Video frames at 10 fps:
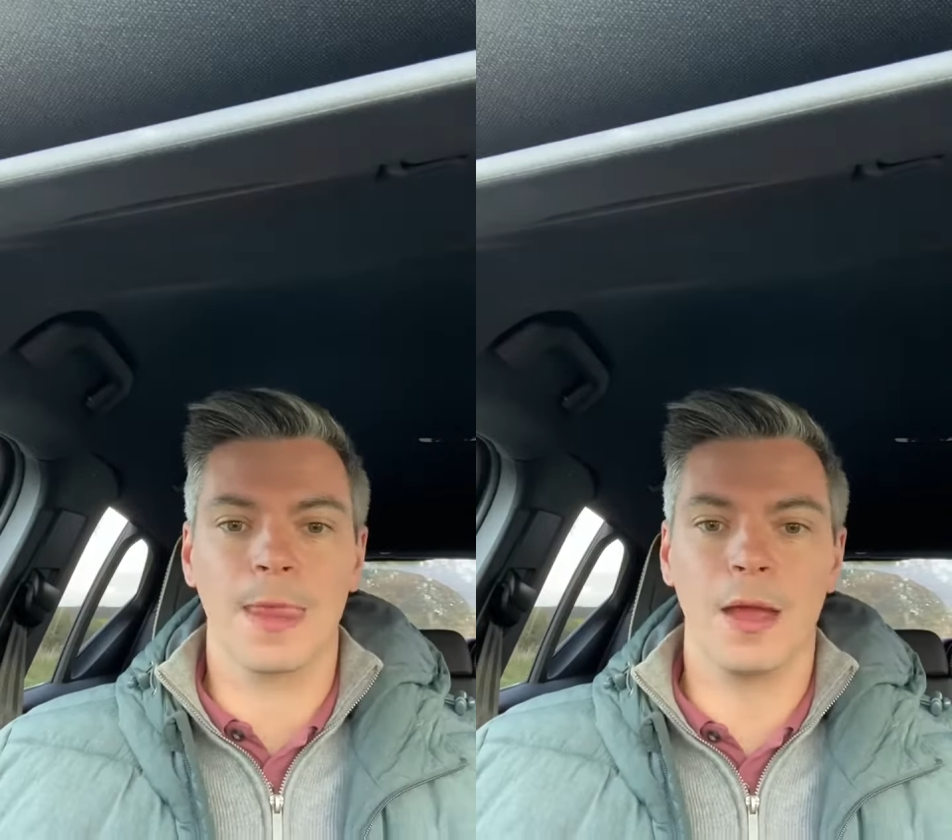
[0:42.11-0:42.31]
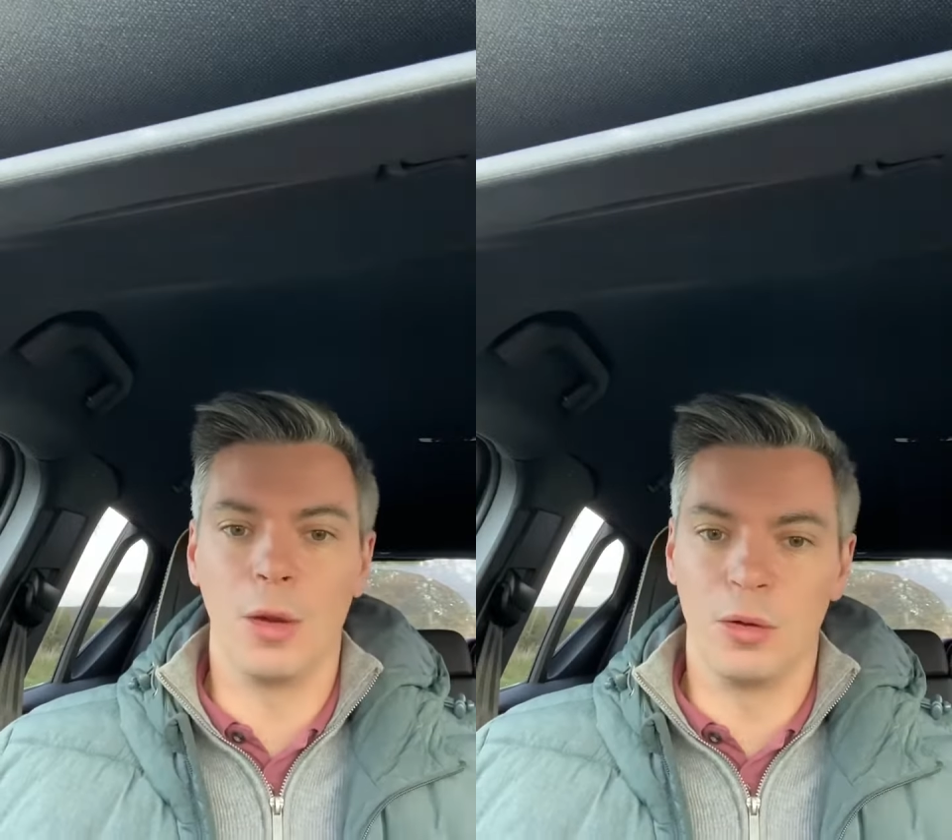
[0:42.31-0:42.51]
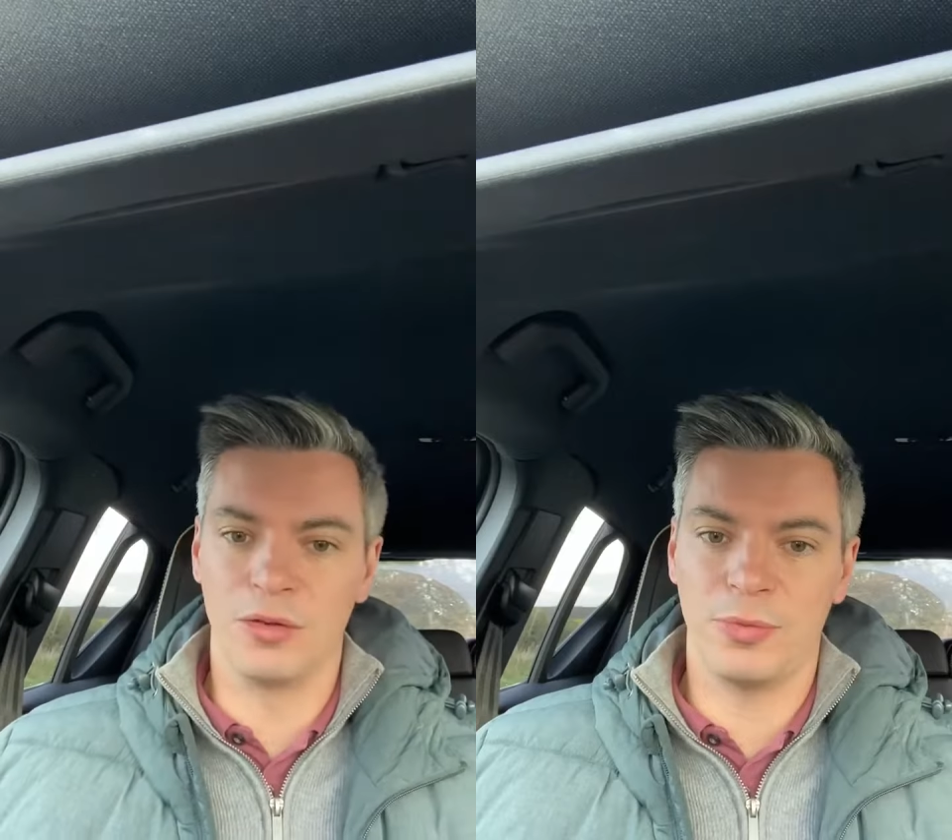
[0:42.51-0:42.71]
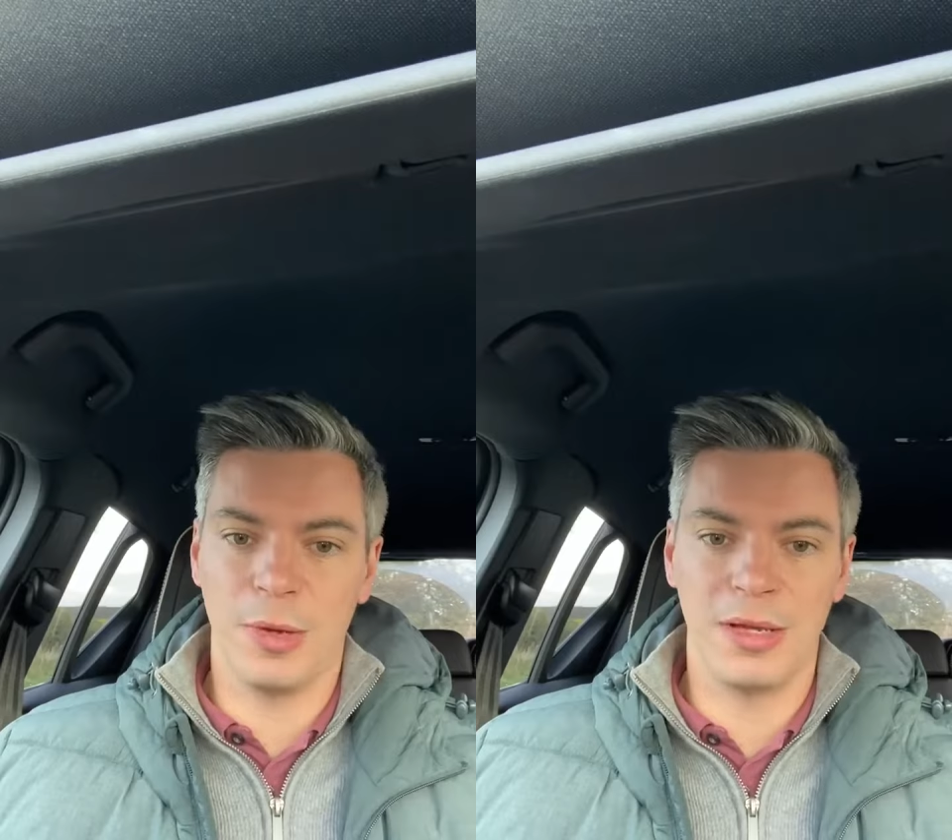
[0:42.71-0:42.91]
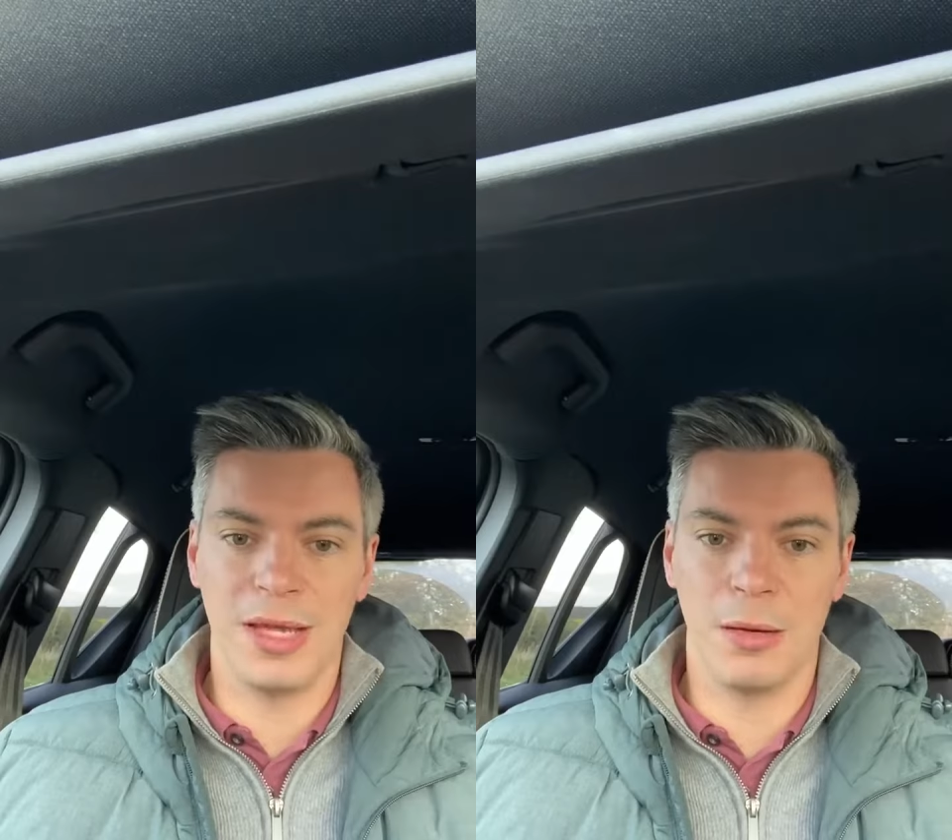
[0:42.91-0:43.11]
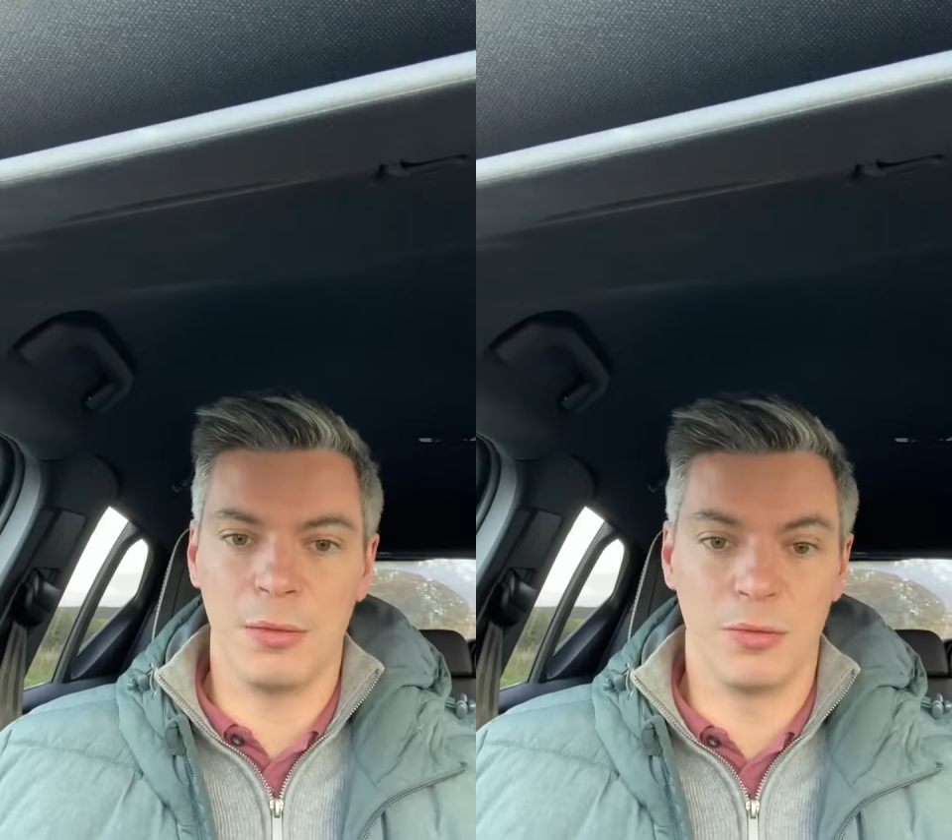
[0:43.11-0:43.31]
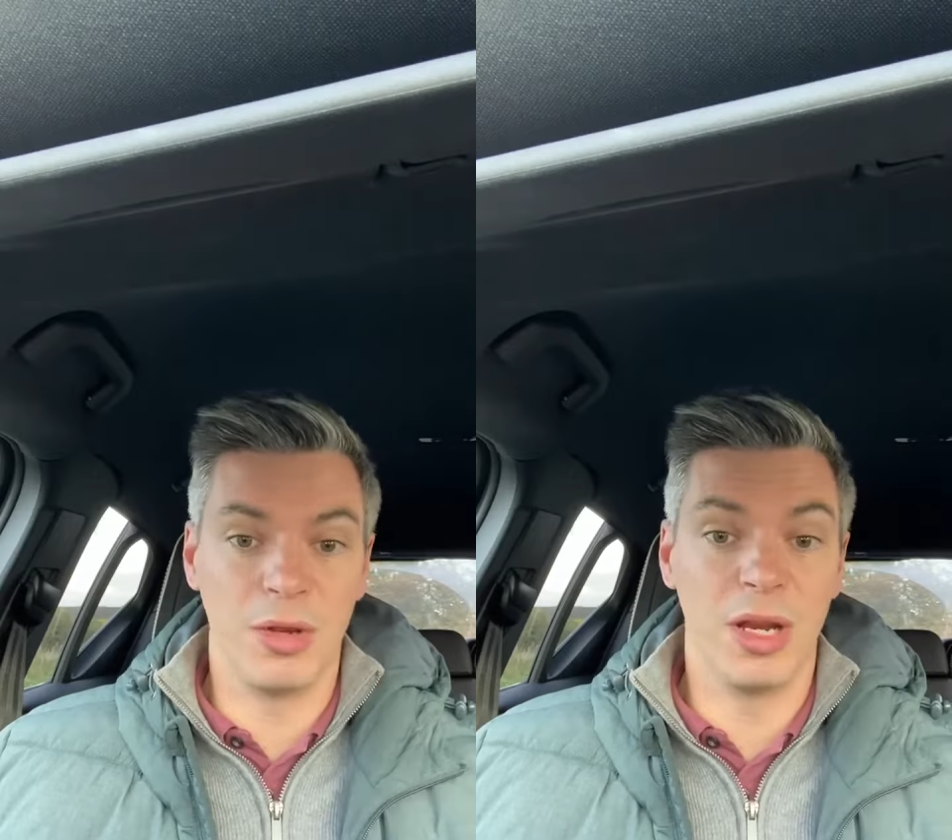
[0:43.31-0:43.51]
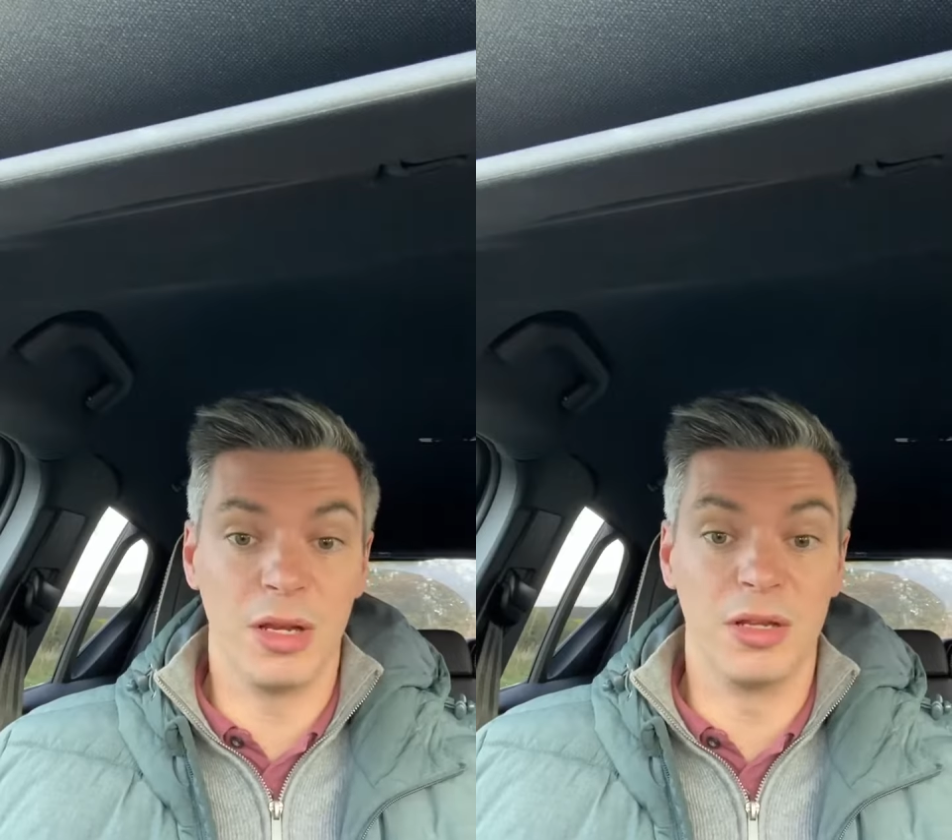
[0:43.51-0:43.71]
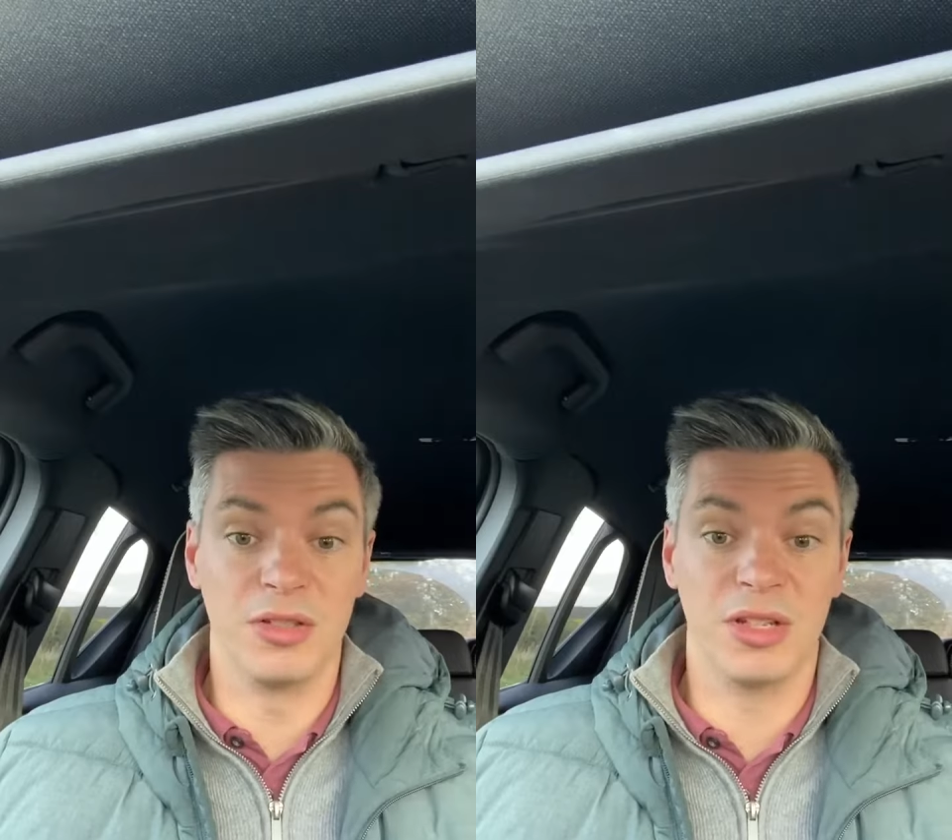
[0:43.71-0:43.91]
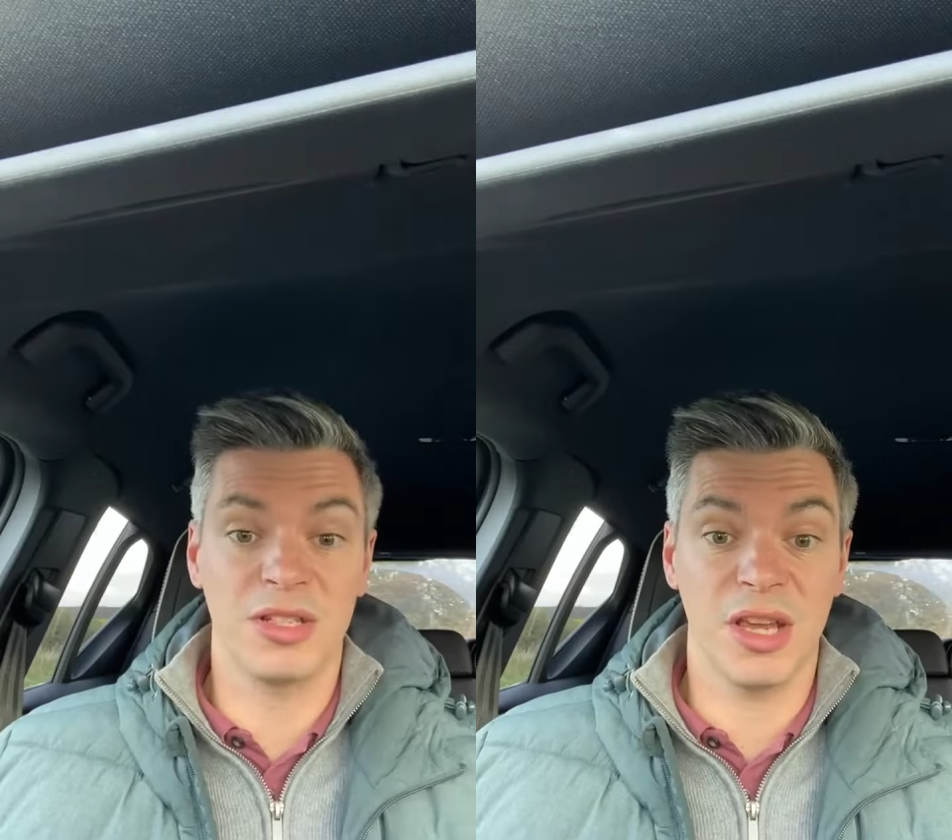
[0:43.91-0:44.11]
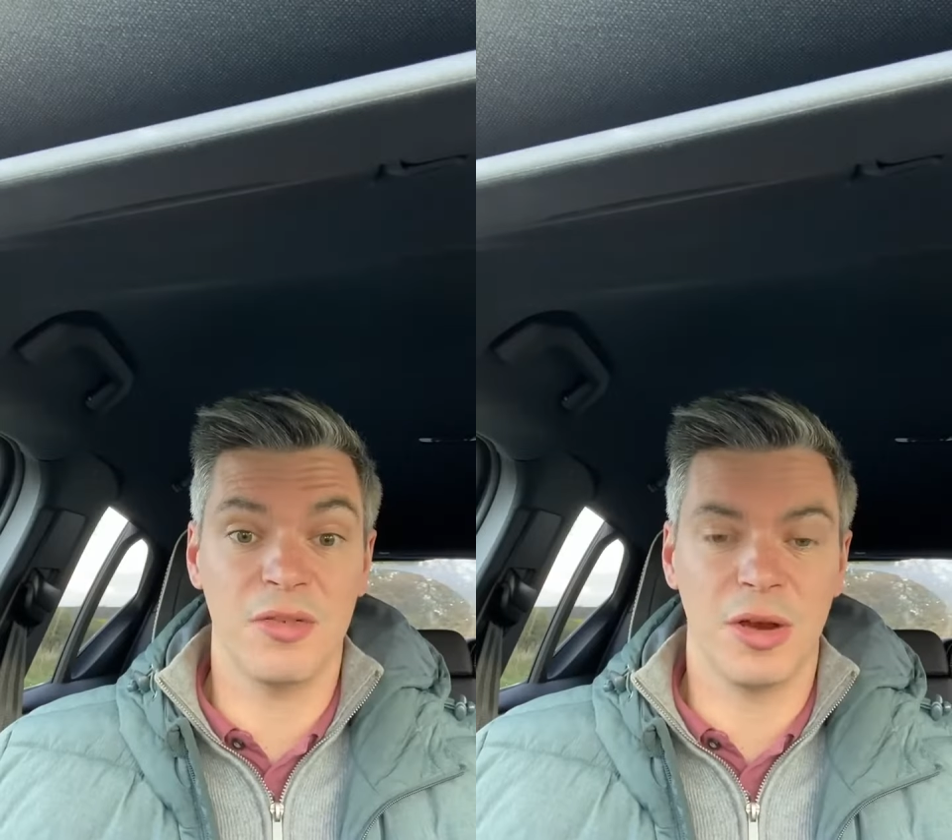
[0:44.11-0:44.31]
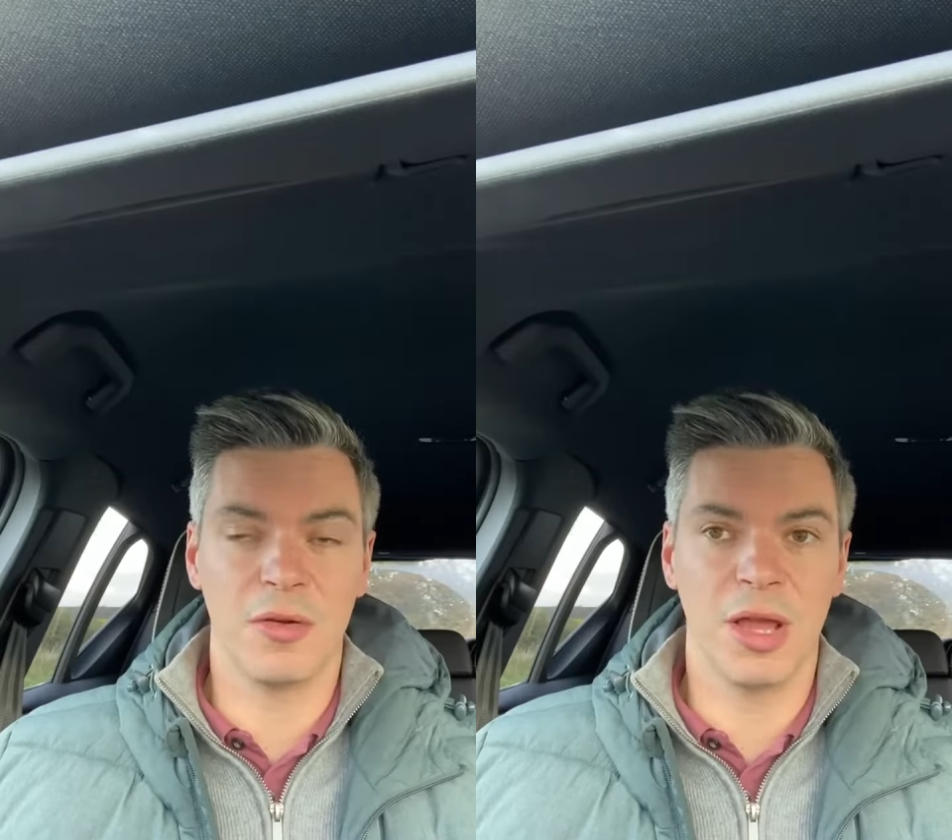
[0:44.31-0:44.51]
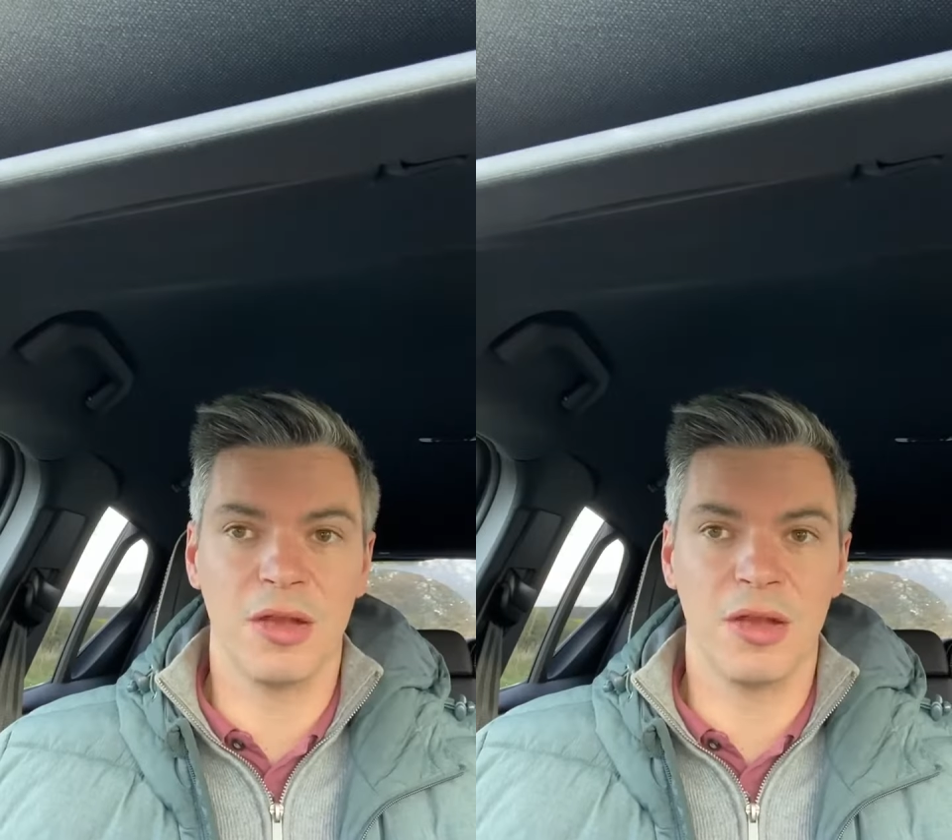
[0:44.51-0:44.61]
and launched them out there with really good success rate,